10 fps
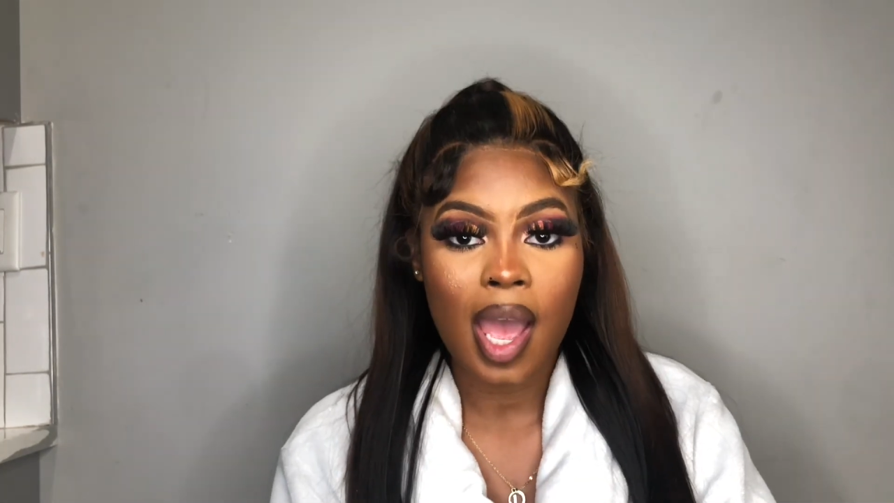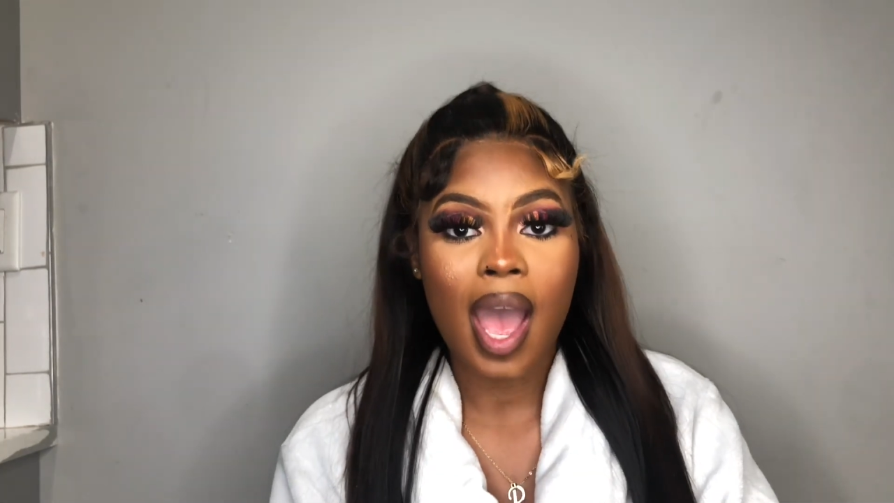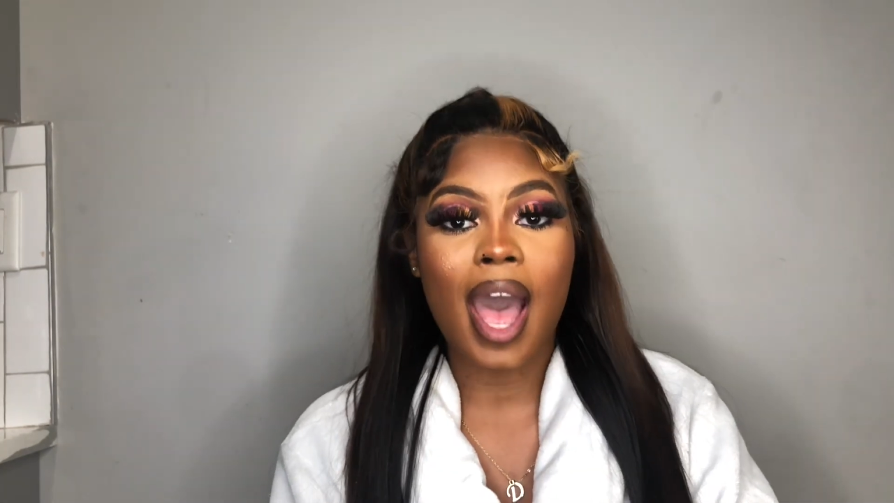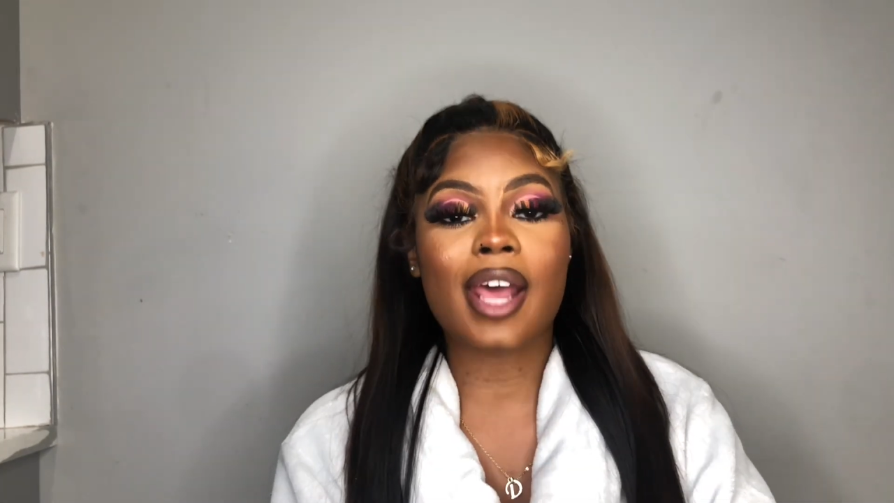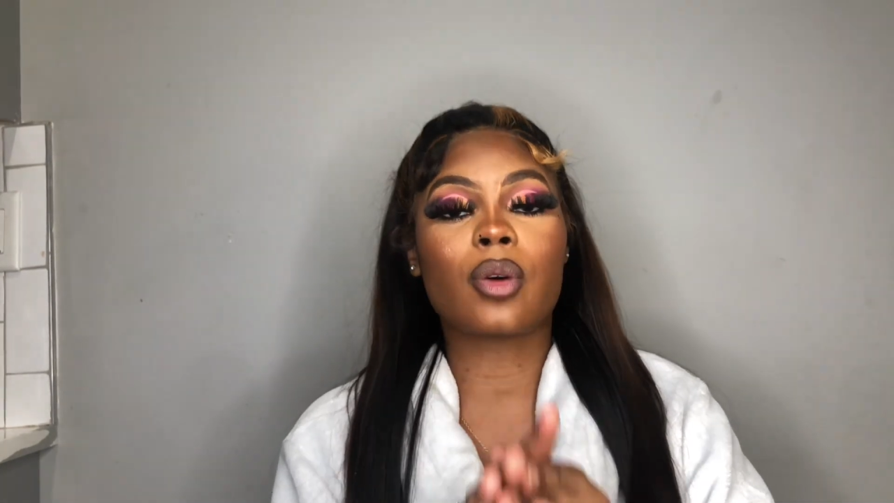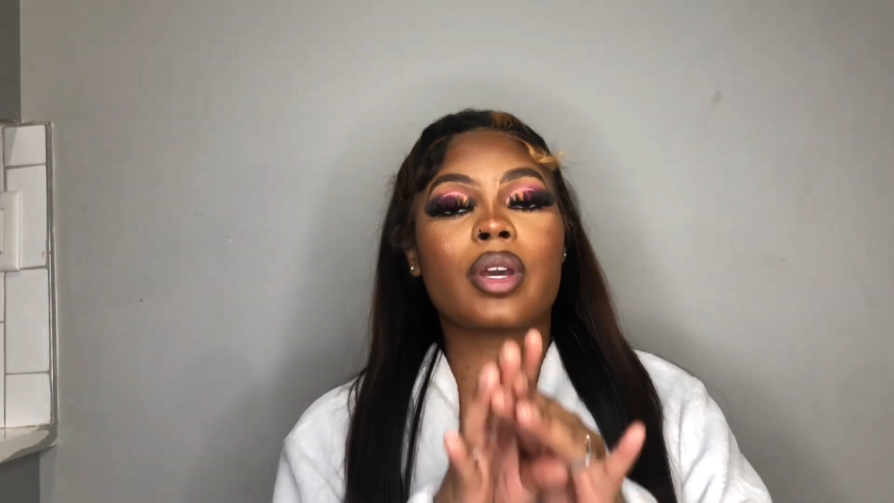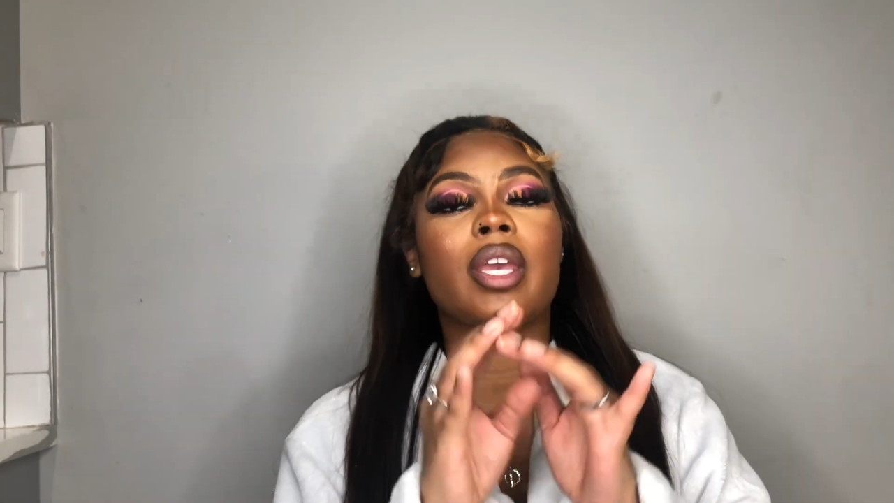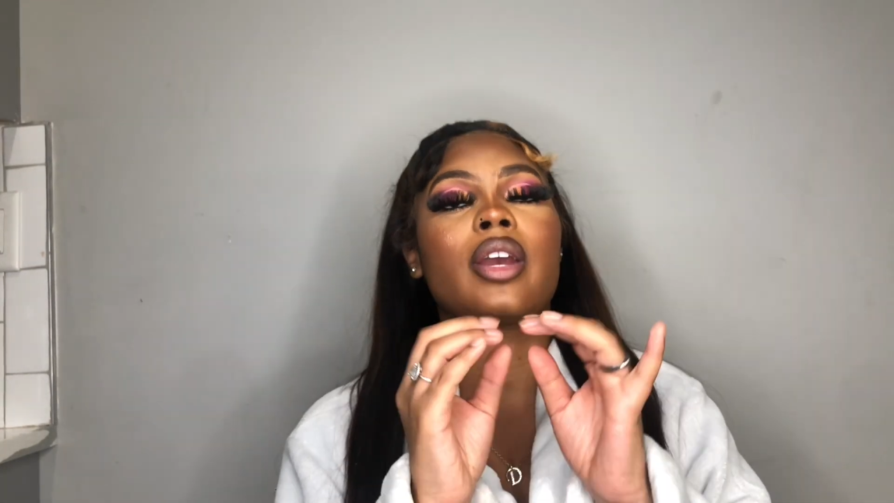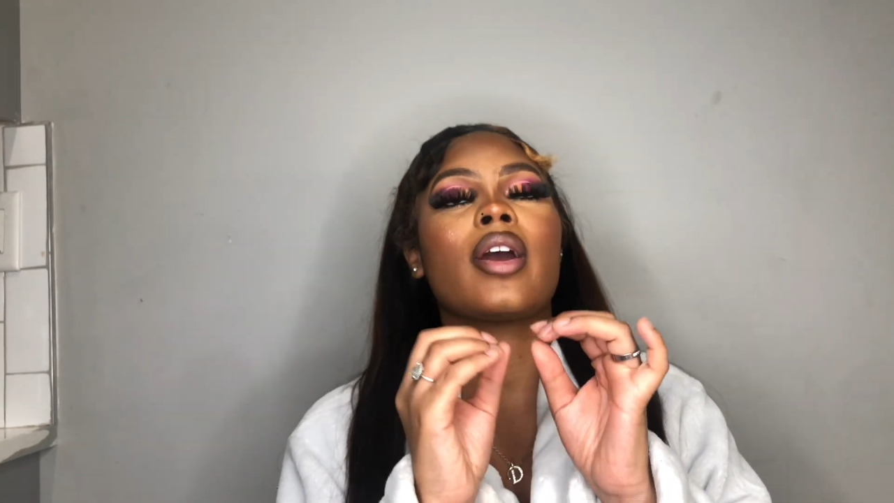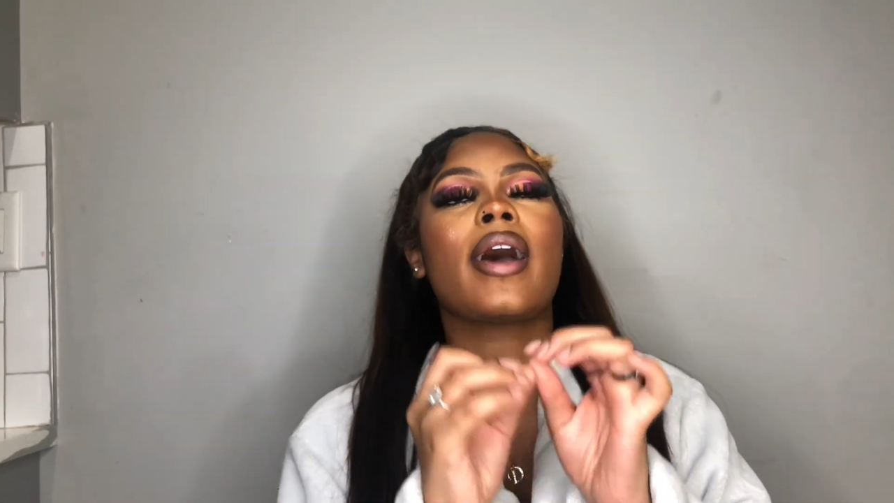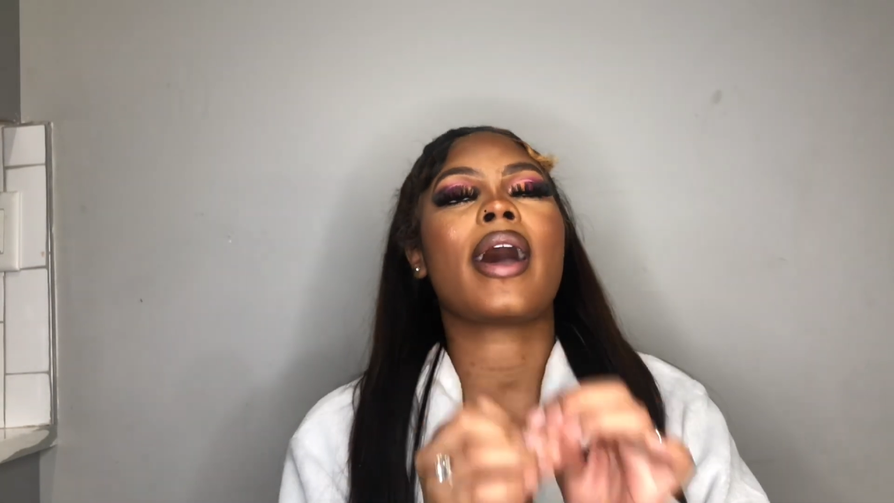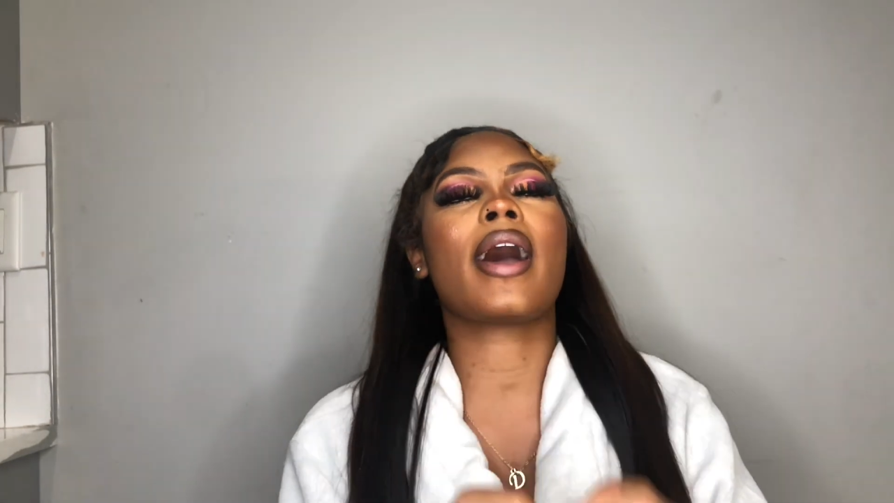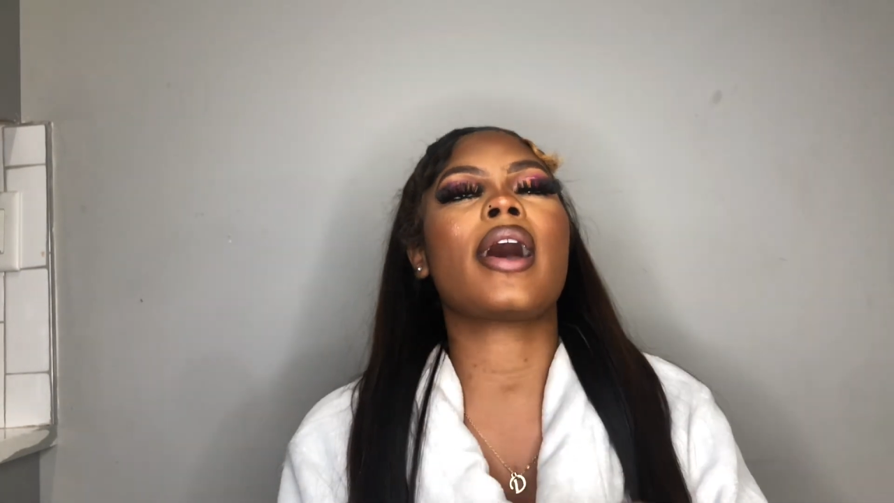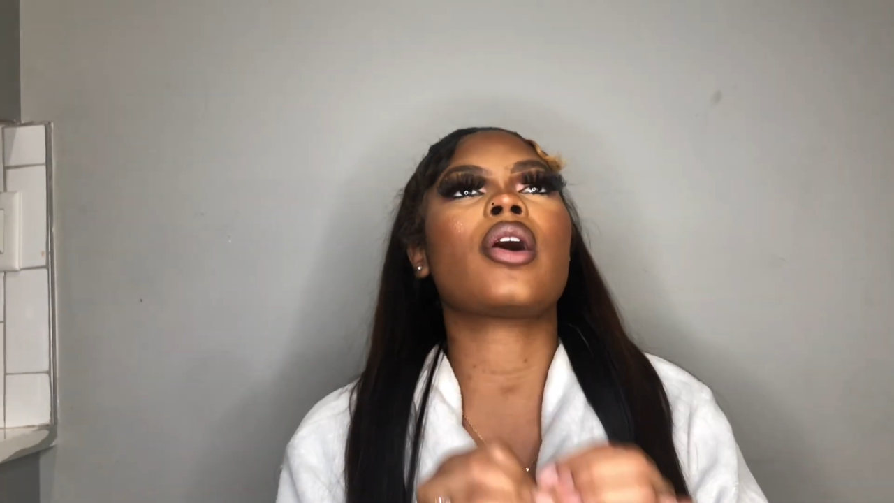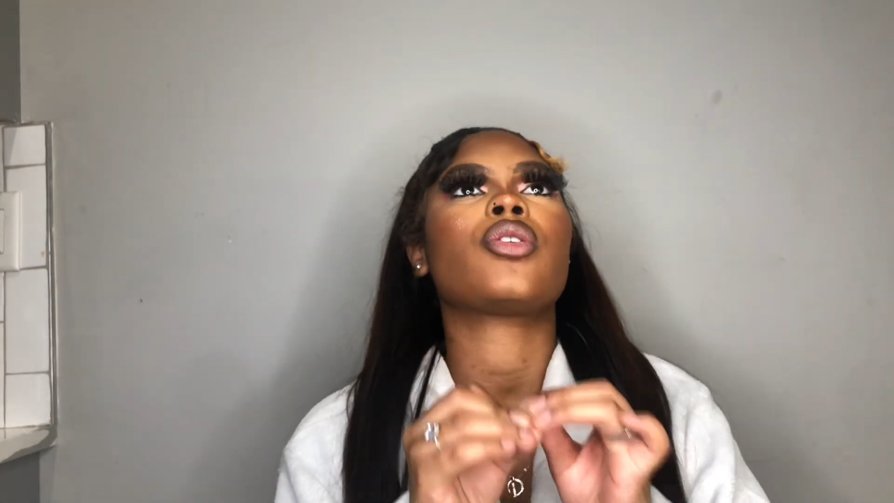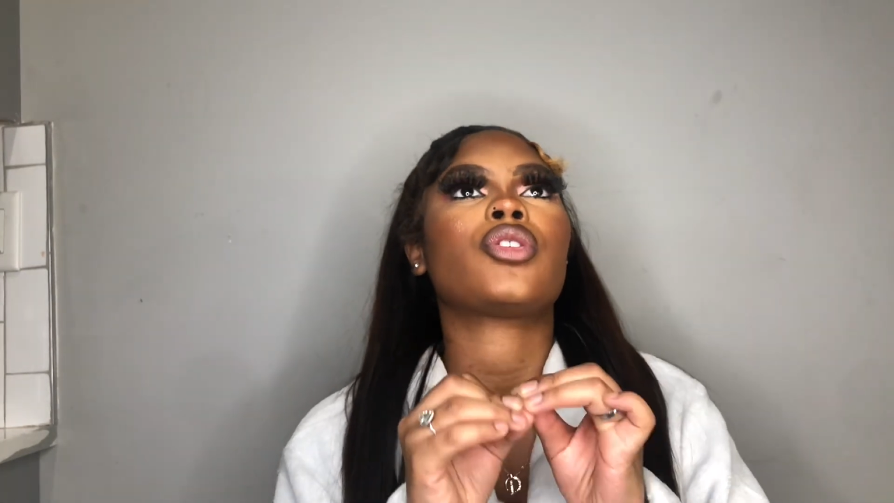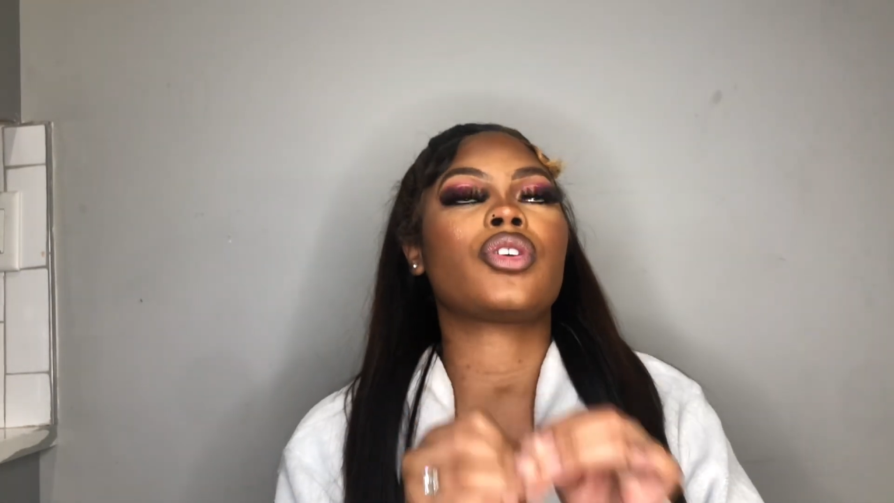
I don't care how